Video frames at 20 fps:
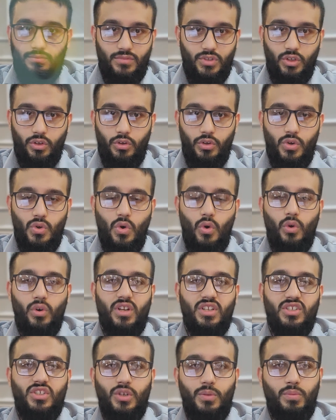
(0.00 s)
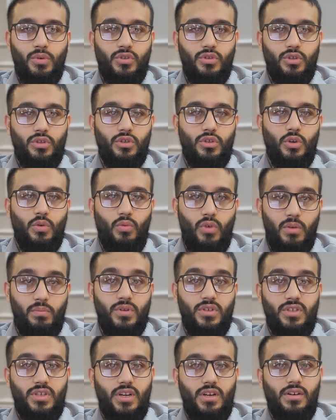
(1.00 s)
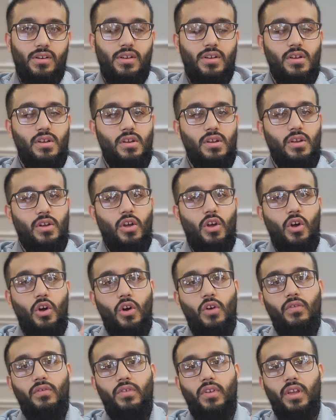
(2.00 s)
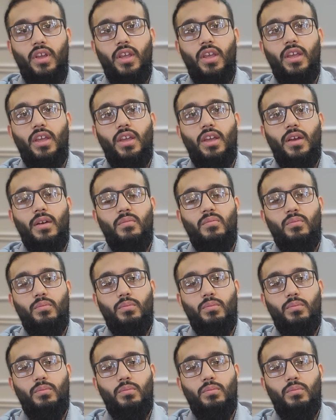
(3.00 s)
you own a 0.001% of a